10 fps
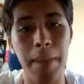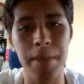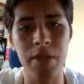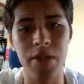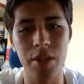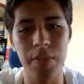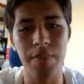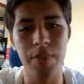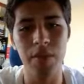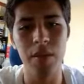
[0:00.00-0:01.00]
a person
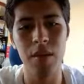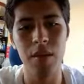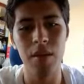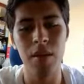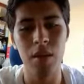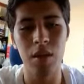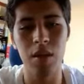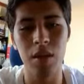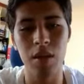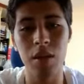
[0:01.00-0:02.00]

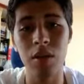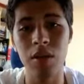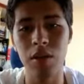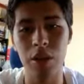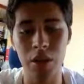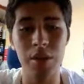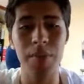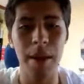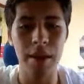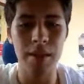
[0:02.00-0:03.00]
called Karl
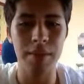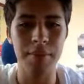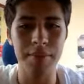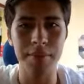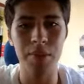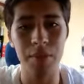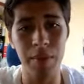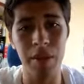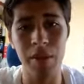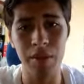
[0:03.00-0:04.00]
Marx. You
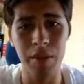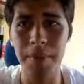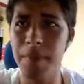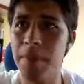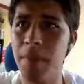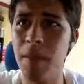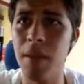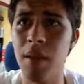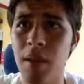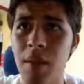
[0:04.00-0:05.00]
may know them.
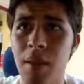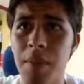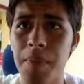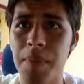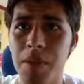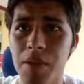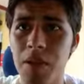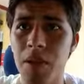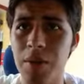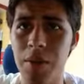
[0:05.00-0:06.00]
In this
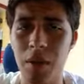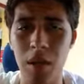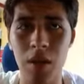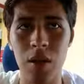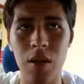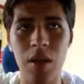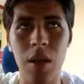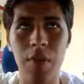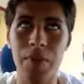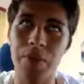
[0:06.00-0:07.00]

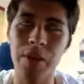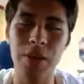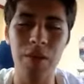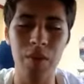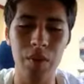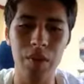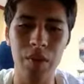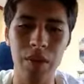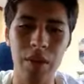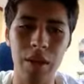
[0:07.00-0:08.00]
collaboration
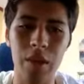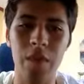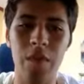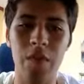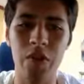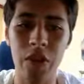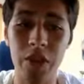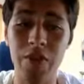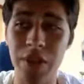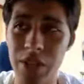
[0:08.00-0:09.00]
with the
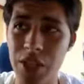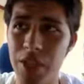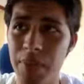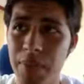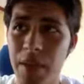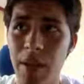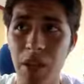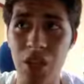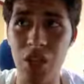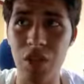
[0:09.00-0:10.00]
Friedrich
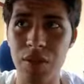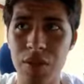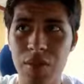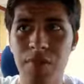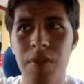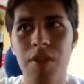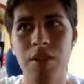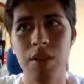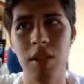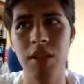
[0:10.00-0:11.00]
Engels, the
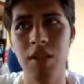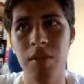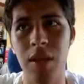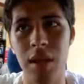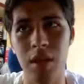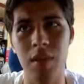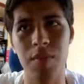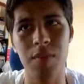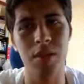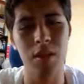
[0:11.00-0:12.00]
socialism had
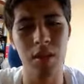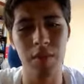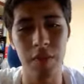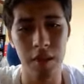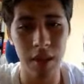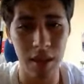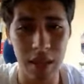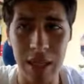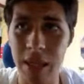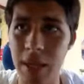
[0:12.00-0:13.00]
come to
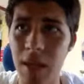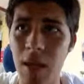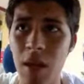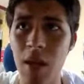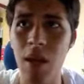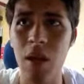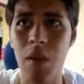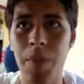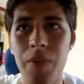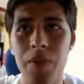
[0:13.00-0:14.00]
significantly
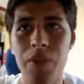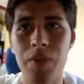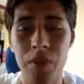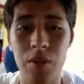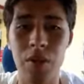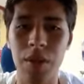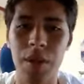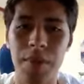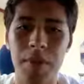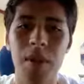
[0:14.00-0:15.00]
opposition to the
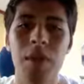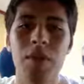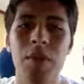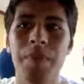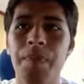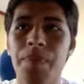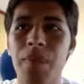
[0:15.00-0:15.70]
capitalism.